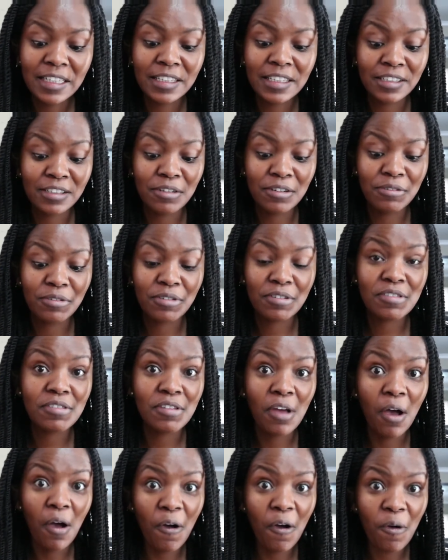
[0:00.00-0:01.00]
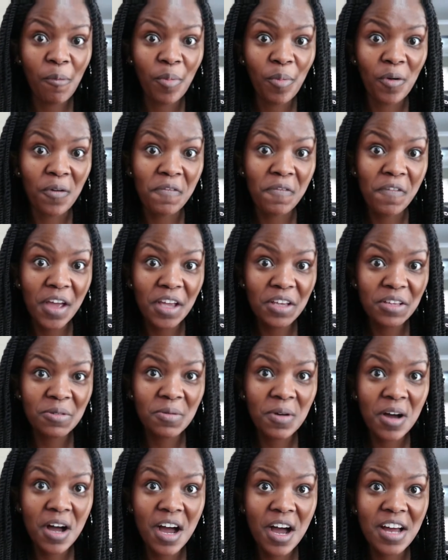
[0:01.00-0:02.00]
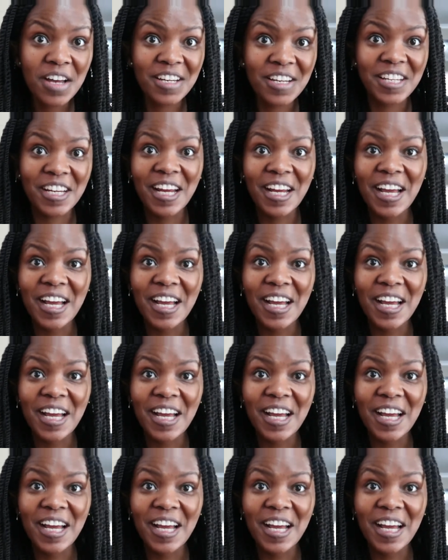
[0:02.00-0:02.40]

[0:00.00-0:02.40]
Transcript: there's no soap or face wash.